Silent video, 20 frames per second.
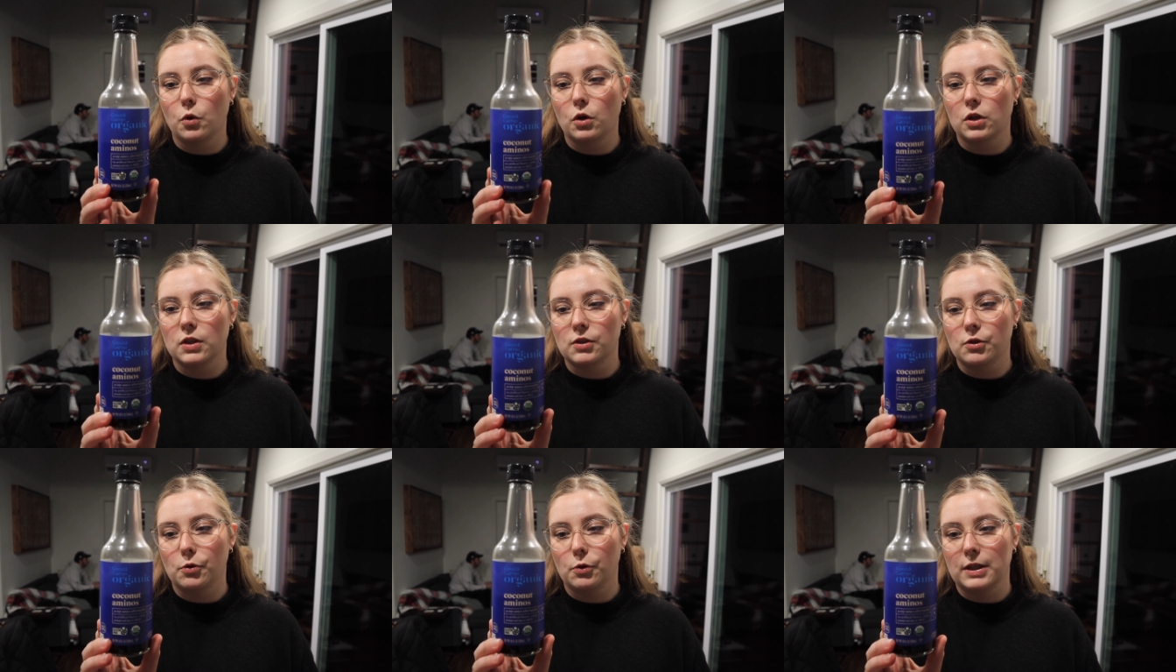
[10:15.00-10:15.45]

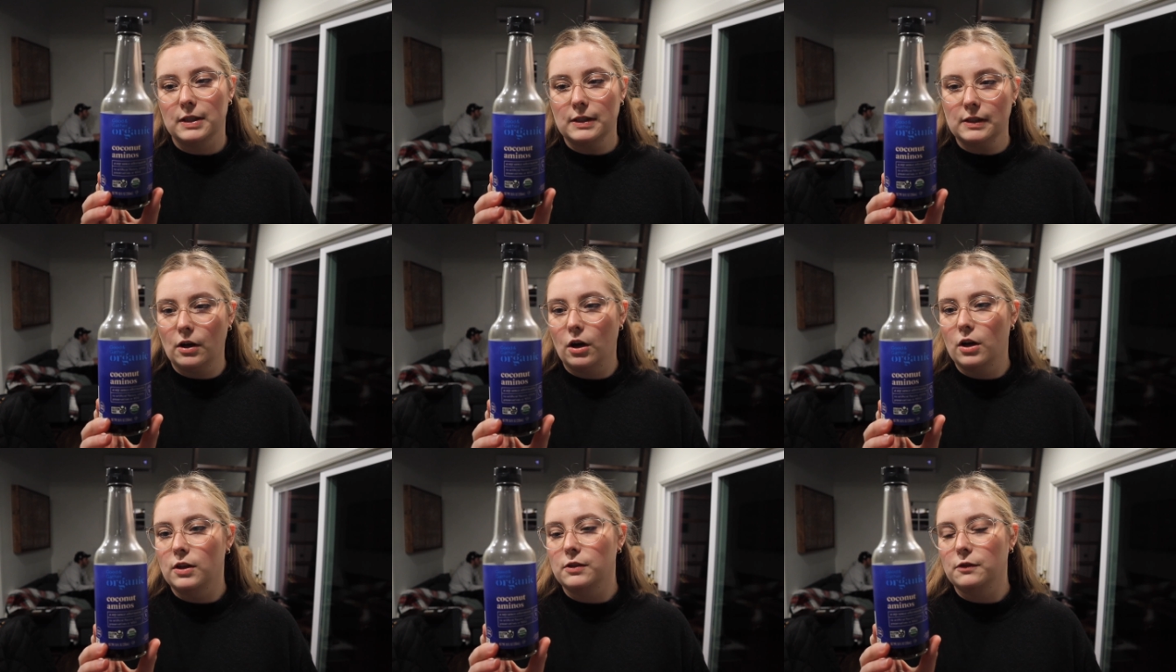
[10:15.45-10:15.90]
or soy
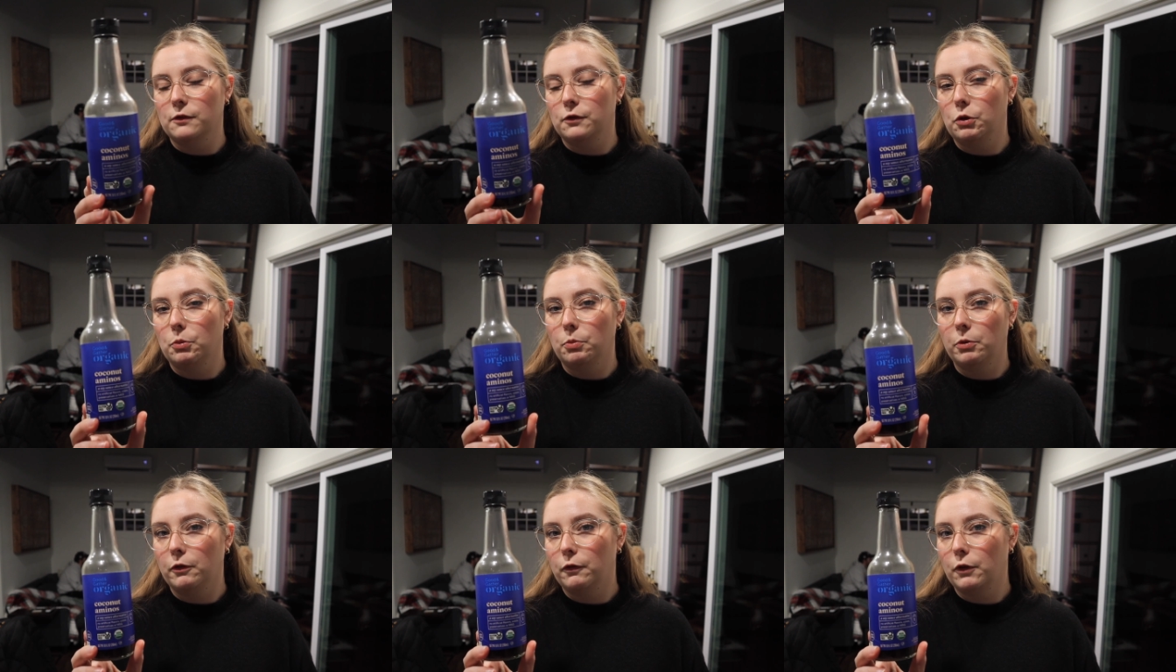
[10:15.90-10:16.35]
sauce if
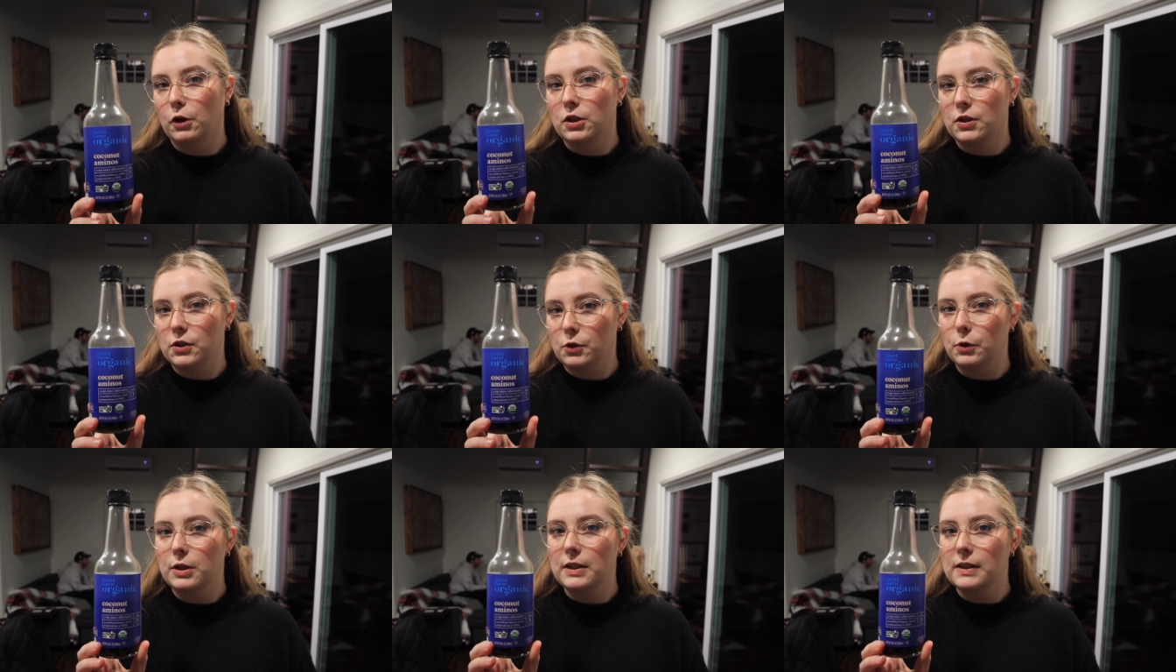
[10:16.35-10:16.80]
you prefer
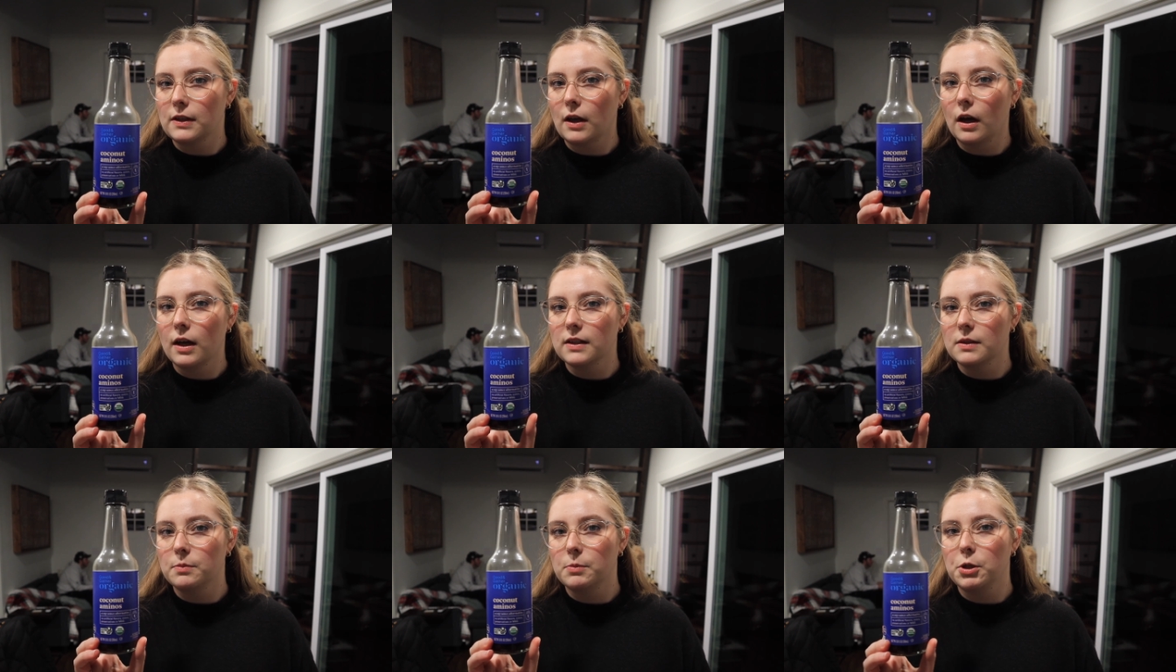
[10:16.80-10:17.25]
soy
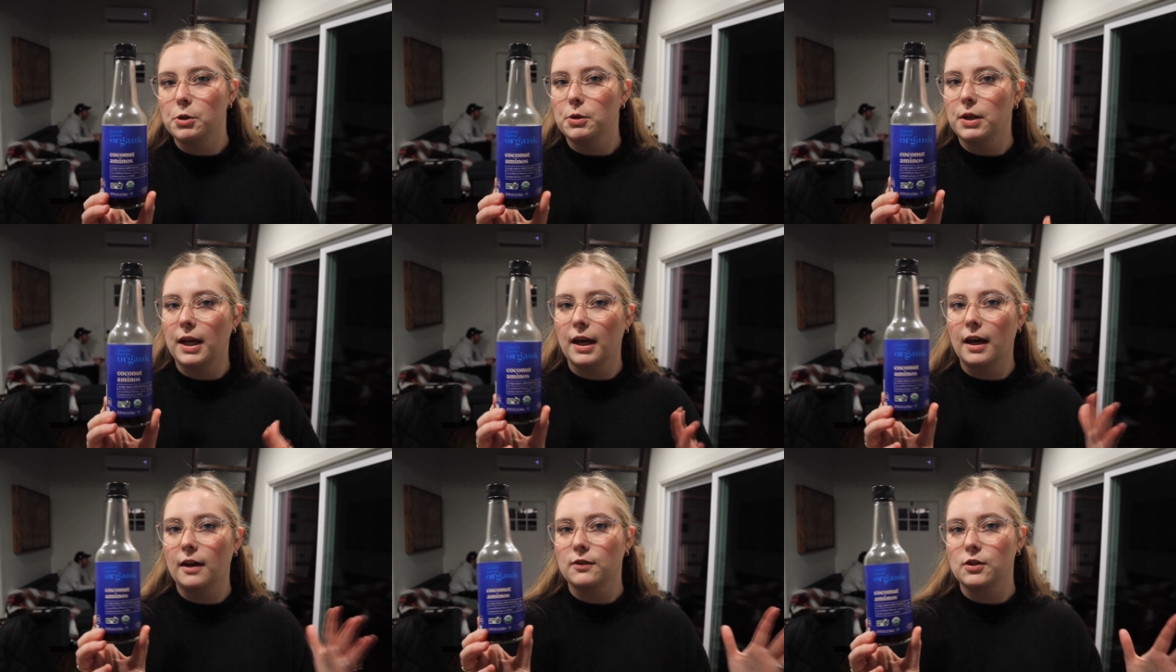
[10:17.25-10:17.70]
sauce, but you
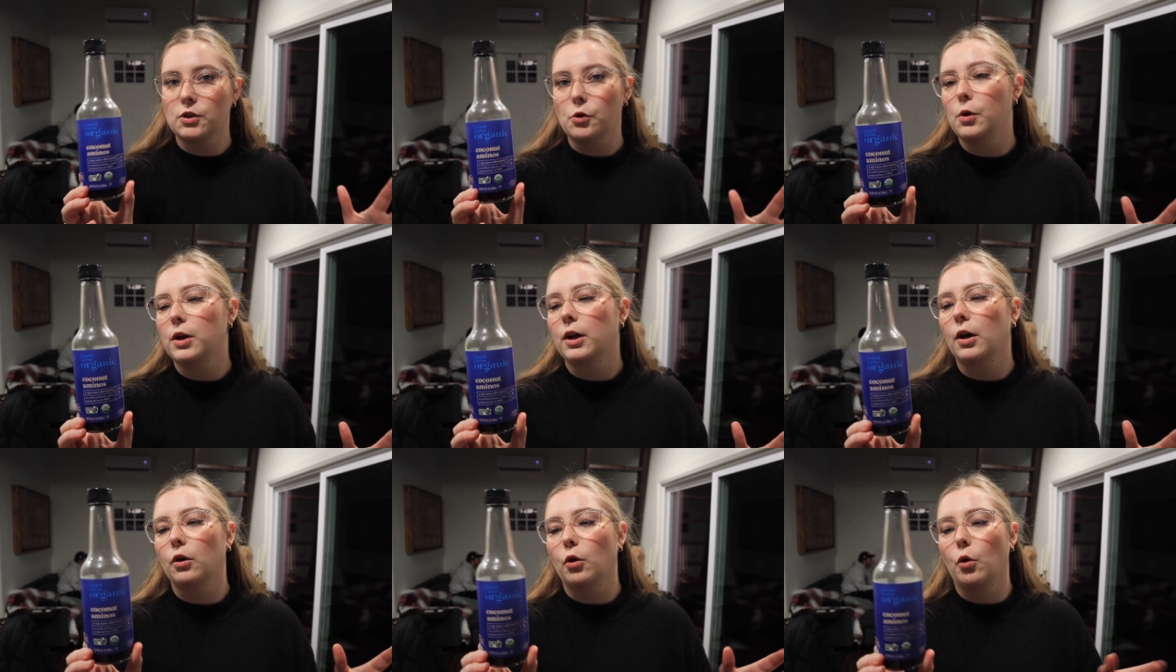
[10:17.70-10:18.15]
can't have
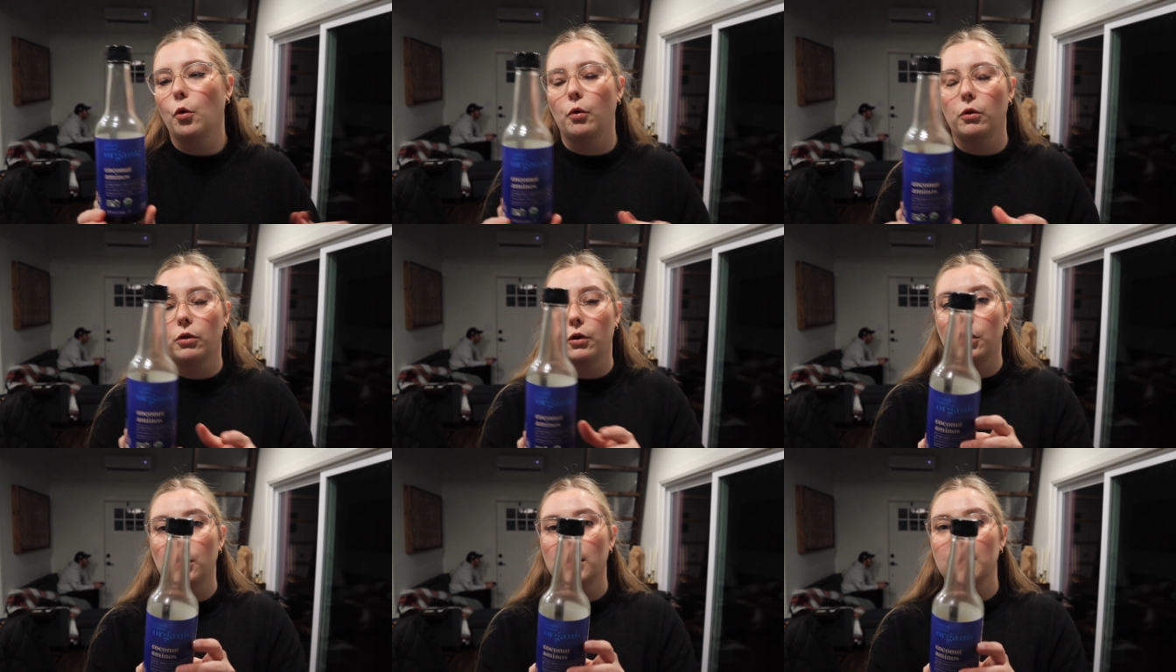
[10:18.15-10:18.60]
soy on
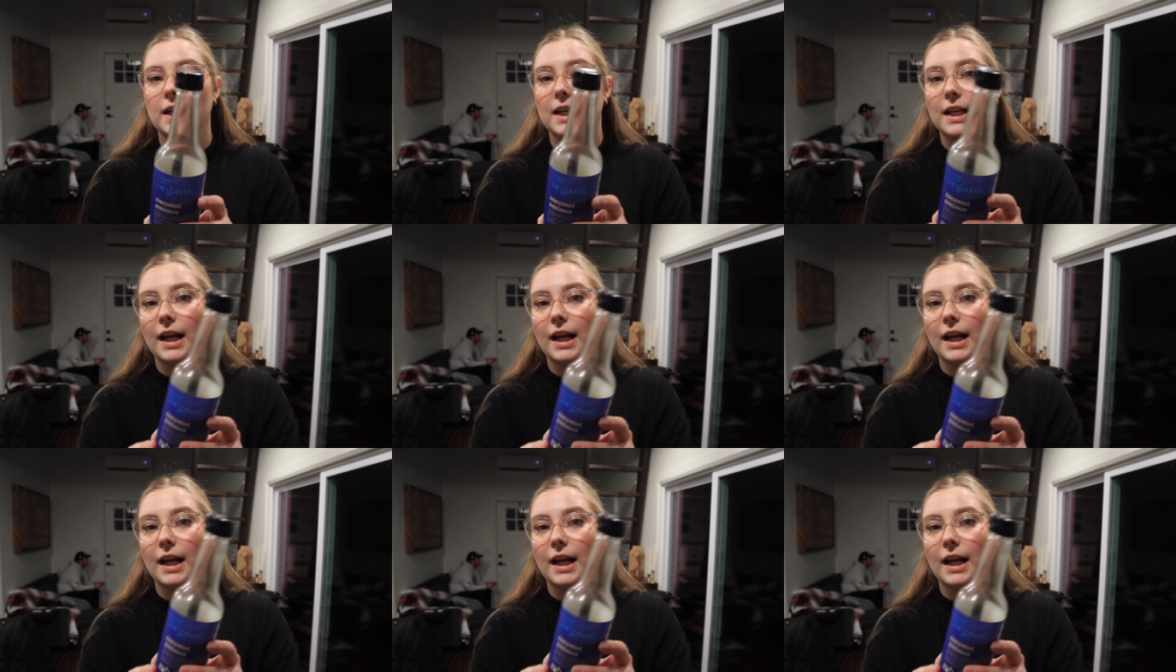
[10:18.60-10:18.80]
Whole30.